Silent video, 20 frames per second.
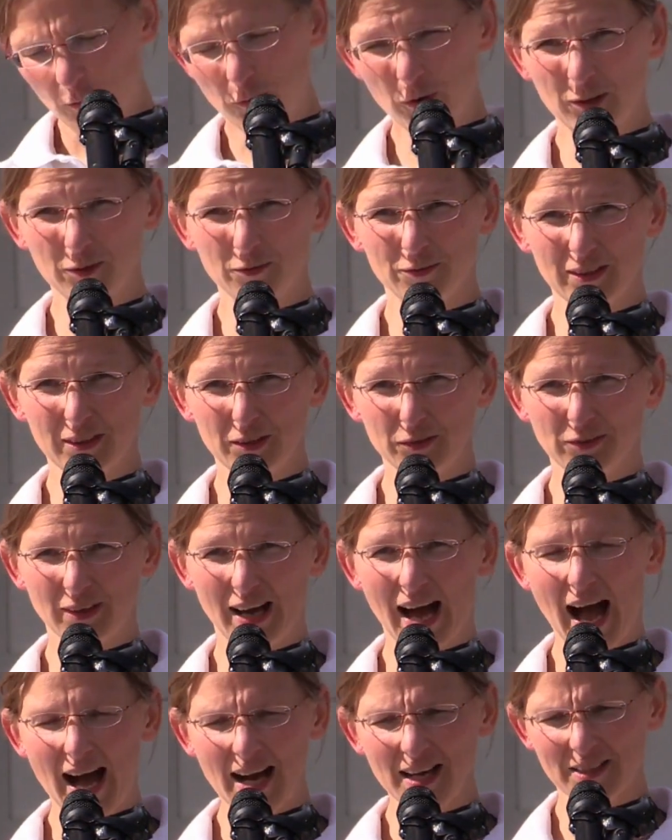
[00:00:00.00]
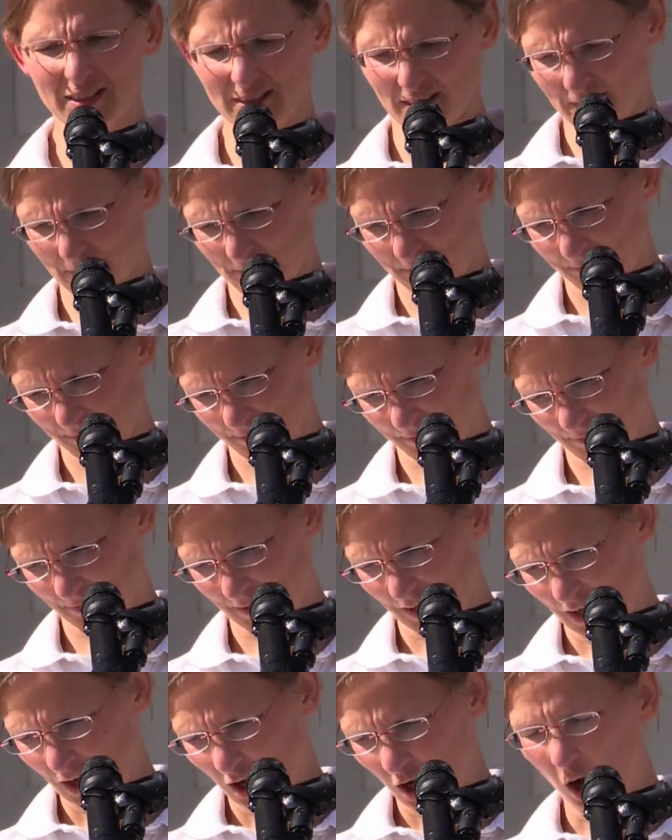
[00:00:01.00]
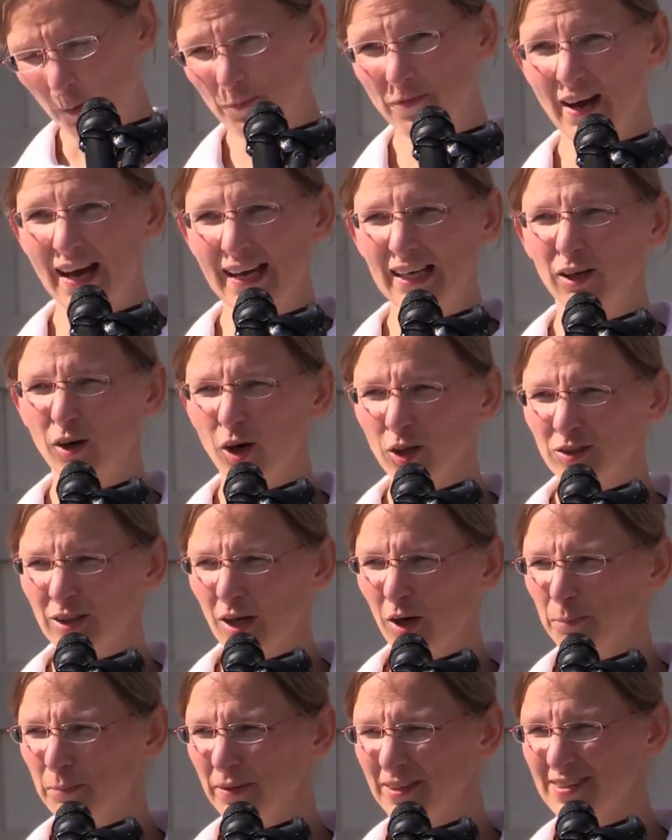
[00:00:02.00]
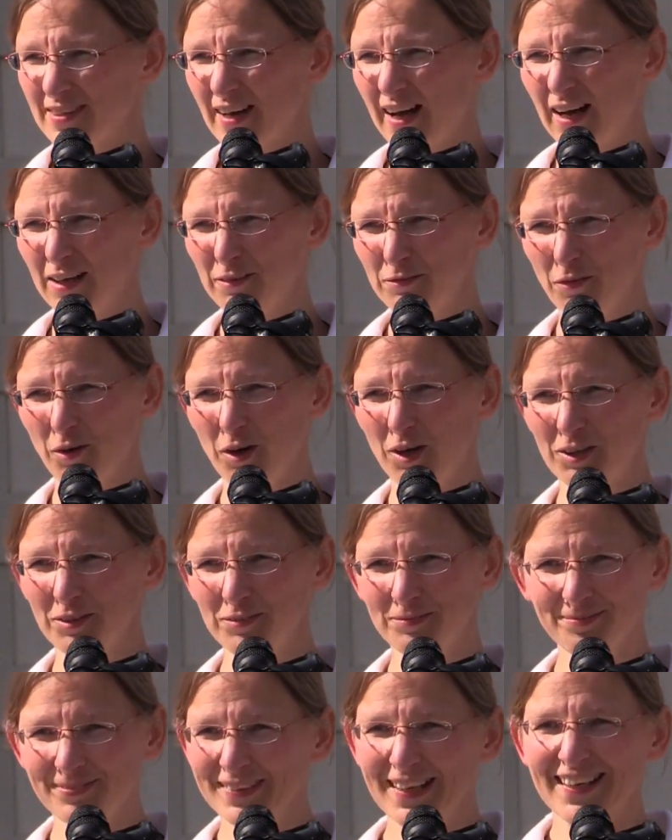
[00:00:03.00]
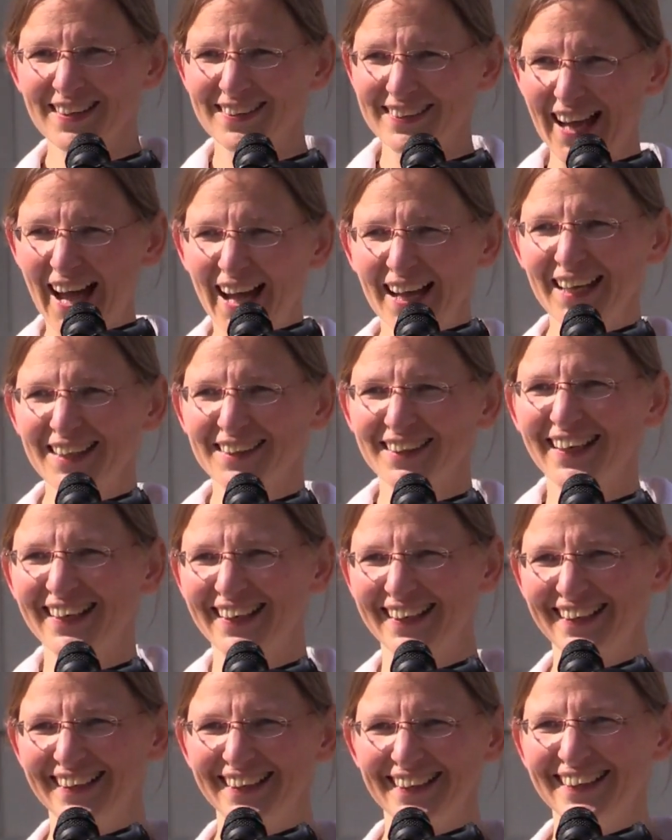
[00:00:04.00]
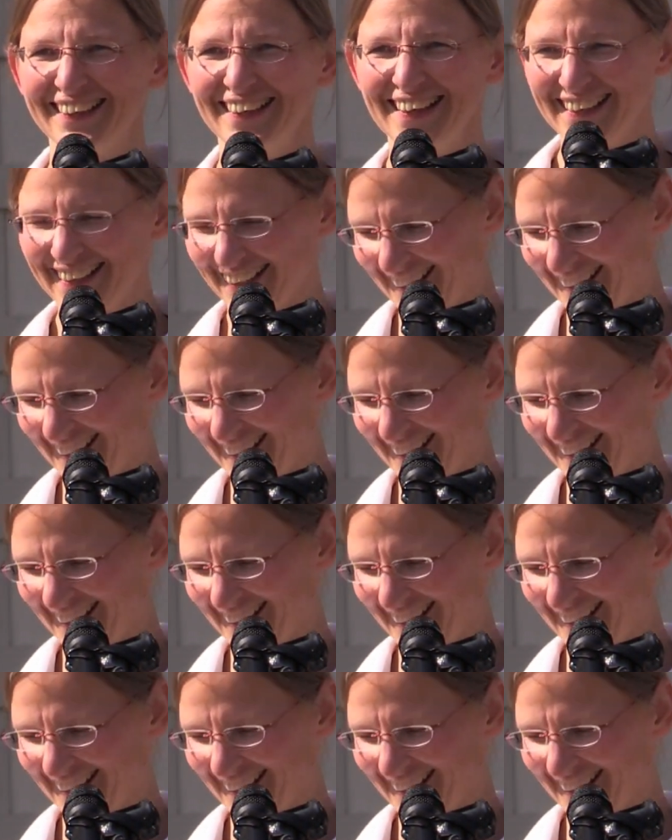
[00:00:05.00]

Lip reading: this is only the beginning. And are we doing wanted for this? Are we